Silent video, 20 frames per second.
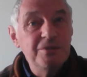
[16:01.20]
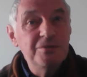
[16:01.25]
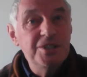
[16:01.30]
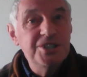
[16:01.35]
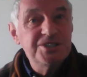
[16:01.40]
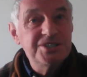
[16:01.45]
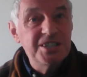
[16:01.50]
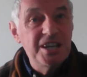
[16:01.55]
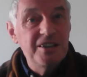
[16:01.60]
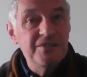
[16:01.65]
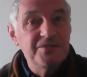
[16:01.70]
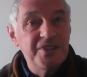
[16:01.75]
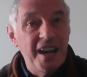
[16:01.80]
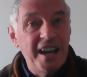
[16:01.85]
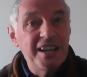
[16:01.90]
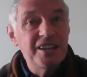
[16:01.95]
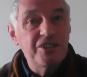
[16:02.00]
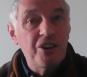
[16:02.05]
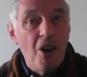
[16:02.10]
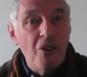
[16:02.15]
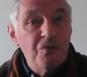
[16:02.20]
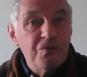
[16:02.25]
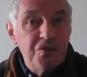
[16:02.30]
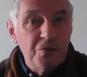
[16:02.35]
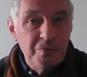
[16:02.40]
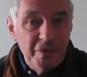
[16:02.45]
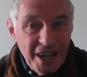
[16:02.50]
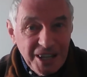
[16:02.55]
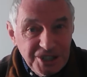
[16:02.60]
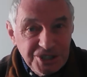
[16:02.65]
received a
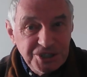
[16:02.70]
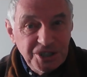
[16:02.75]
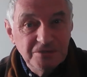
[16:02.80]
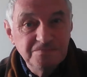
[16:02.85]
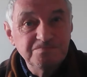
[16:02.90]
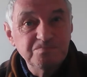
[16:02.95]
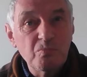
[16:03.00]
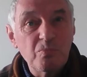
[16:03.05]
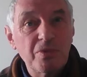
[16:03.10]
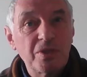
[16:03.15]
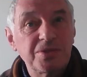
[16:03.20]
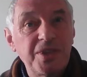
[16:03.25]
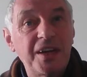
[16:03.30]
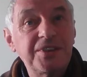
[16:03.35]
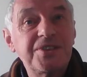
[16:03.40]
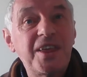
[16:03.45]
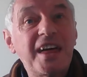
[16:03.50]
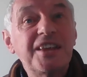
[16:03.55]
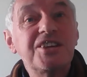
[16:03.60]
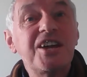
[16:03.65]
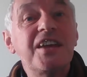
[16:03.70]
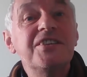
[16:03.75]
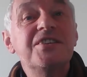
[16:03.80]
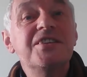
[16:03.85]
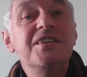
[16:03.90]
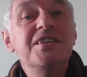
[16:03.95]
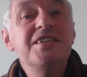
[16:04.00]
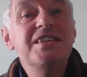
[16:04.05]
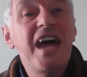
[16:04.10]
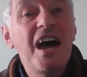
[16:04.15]
confirmation that had
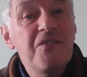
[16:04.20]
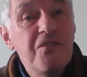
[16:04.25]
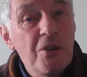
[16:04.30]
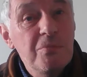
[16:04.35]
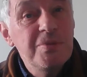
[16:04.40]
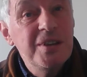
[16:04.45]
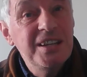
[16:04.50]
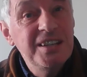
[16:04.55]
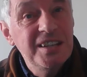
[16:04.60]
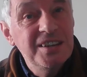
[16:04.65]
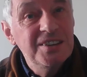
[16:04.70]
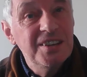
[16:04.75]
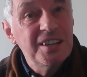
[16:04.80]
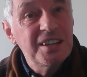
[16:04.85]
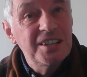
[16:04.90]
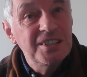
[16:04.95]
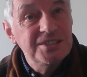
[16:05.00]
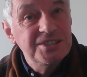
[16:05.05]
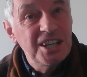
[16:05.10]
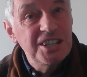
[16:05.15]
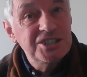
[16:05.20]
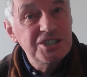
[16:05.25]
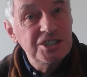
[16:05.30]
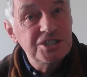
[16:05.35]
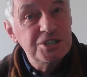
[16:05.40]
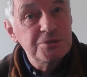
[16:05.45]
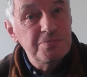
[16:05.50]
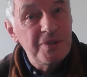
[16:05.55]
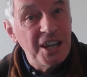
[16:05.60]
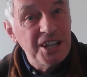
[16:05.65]
never been in the
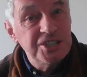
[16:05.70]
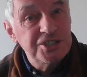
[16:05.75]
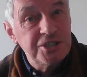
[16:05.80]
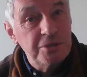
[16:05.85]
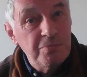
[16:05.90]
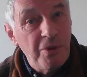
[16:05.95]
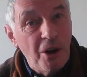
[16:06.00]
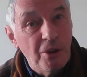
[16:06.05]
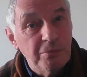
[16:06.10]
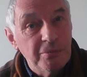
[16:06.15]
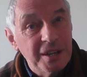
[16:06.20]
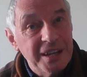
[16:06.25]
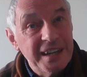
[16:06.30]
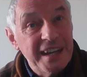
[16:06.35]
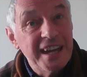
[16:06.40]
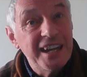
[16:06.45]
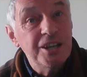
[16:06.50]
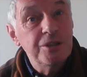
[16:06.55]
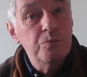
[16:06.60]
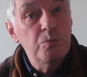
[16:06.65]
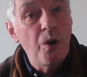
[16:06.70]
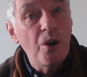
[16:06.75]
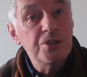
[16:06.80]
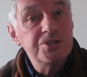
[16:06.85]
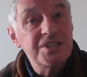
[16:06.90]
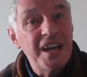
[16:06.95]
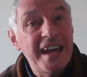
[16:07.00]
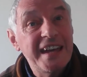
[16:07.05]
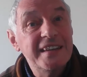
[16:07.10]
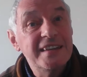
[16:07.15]
conditions placed upon me. It
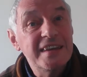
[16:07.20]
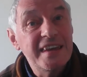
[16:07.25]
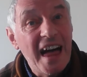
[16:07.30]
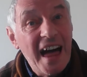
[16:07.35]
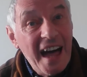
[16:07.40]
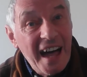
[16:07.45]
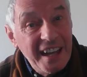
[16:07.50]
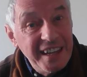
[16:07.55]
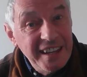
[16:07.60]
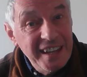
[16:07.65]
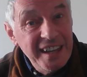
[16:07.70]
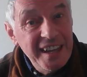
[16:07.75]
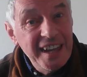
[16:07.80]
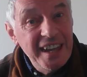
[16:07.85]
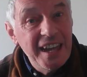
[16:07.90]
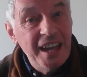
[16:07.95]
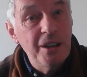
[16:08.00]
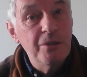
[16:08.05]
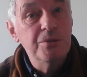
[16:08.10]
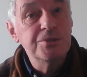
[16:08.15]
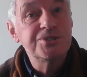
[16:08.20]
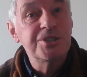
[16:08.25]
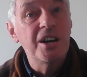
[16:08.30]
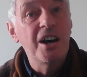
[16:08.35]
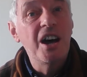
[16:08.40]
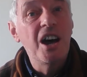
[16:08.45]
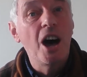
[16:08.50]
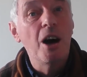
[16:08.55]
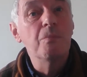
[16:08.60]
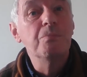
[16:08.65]
was a lie, it was
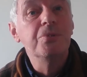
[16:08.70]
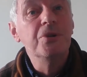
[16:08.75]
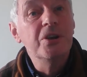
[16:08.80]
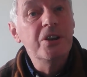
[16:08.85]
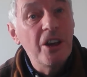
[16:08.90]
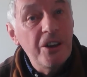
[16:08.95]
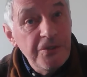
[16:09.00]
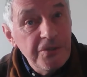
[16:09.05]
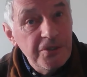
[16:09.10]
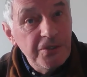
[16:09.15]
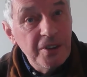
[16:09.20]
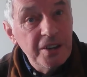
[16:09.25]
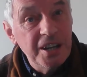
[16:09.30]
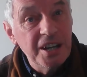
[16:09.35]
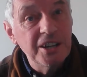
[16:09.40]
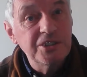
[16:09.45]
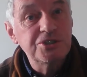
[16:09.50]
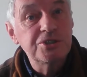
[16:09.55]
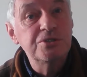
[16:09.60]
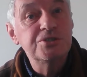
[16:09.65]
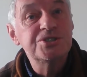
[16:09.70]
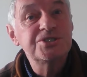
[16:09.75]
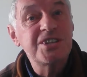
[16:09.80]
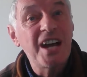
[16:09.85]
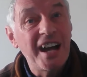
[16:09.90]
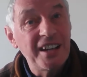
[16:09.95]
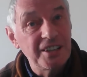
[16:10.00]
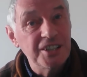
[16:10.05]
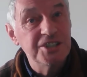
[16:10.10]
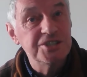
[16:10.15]
a bluff to
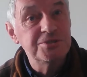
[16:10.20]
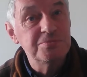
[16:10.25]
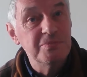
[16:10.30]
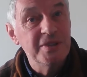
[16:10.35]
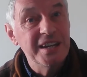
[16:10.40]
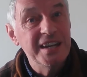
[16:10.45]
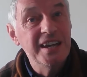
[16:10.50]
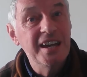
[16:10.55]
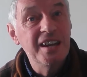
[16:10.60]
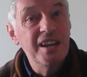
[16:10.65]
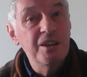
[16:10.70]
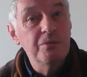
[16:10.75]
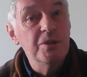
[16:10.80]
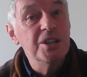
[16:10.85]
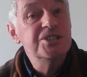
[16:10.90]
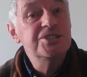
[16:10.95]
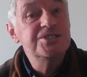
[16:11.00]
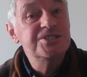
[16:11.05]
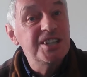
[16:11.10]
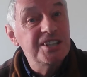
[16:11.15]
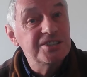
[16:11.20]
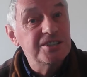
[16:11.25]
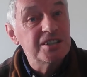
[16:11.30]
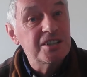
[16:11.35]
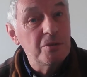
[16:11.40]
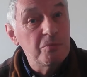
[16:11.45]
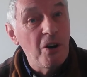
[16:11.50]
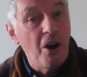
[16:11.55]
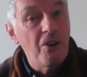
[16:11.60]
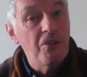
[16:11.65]
silence me, which didn't
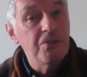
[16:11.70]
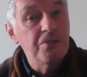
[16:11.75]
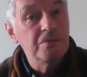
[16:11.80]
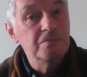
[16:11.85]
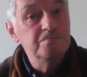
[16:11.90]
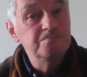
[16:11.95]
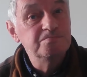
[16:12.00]
come off.